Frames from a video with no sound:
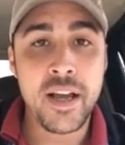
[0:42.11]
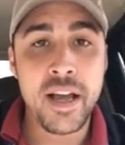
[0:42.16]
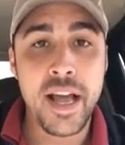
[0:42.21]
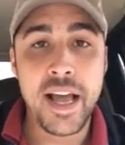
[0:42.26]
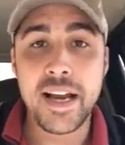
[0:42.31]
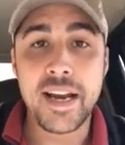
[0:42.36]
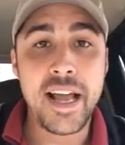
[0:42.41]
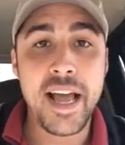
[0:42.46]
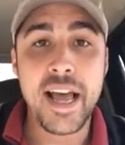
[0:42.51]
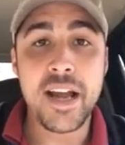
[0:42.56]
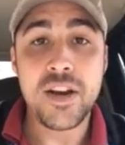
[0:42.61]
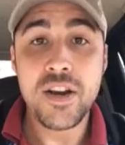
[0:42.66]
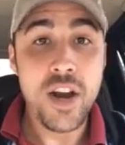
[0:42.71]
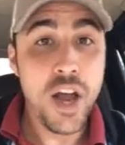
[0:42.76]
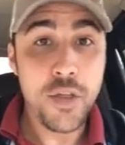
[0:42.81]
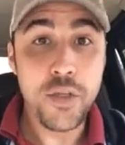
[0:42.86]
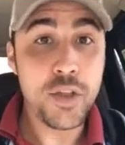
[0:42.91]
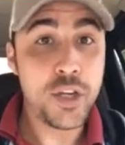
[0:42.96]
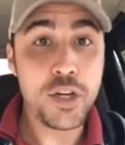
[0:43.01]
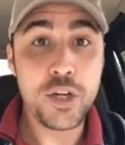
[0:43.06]
and it had
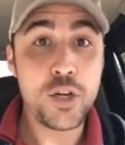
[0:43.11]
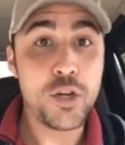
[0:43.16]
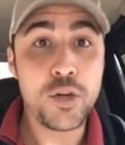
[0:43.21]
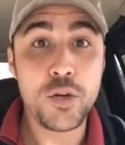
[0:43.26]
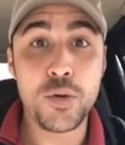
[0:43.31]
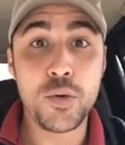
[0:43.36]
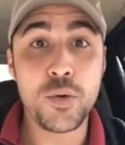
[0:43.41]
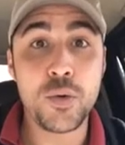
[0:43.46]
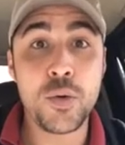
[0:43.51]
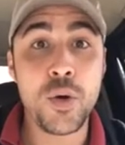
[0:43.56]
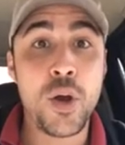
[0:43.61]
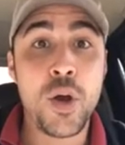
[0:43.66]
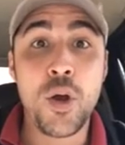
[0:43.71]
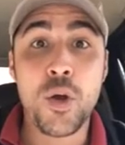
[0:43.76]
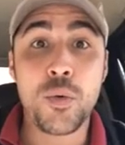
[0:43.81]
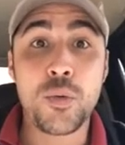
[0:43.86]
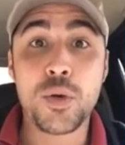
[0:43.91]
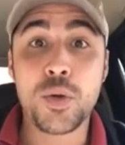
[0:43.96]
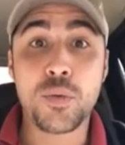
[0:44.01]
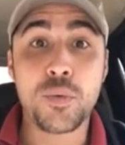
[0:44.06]
nothing to do
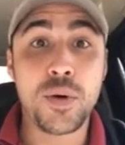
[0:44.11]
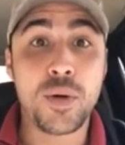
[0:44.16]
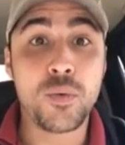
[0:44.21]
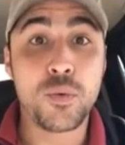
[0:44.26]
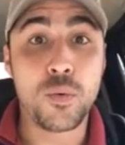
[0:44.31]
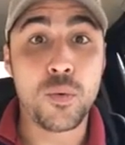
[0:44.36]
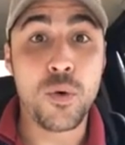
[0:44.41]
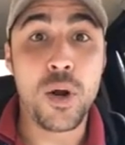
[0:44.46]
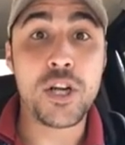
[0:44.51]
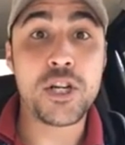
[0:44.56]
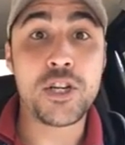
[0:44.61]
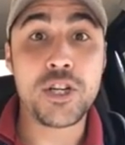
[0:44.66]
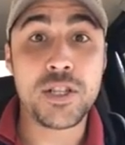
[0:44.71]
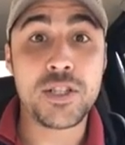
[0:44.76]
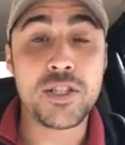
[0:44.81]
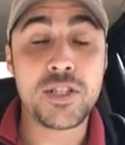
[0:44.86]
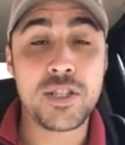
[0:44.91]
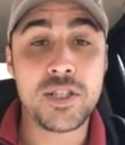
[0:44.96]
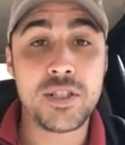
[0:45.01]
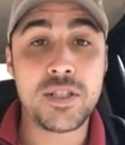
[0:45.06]
with what
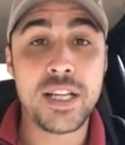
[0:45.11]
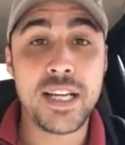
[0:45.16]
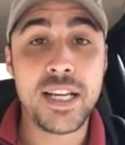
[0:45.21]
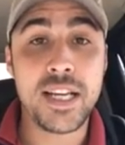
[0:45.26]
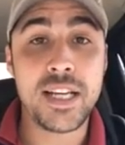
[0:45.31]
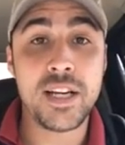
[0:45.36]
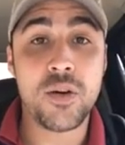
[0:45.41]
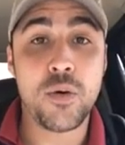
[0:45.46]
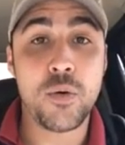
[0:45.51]
Russians did